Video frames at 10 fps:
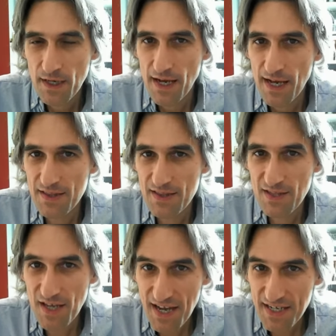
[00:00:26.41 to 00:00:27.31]
And
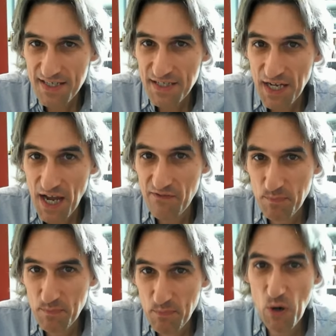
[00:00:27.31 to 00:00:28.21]
then,
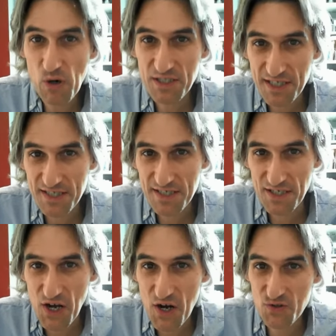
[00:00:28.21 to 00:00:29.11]
having pocketed
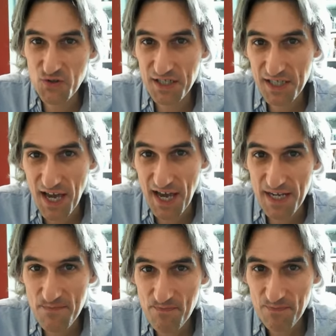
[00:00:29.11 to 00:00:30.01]

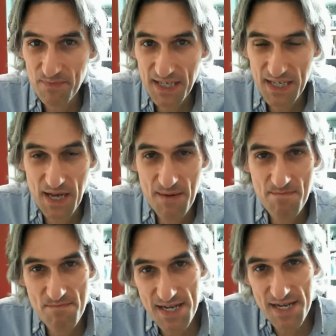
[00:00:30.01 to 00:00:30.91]
100k, he
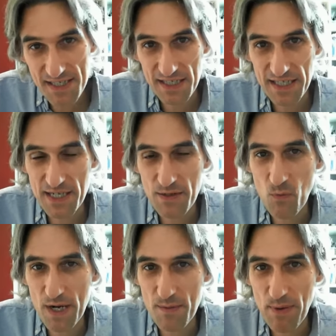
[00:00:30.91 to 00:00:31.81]
immediately
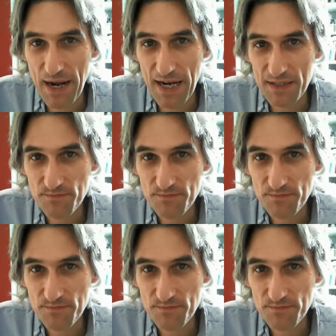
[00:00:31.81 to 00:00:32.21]
went back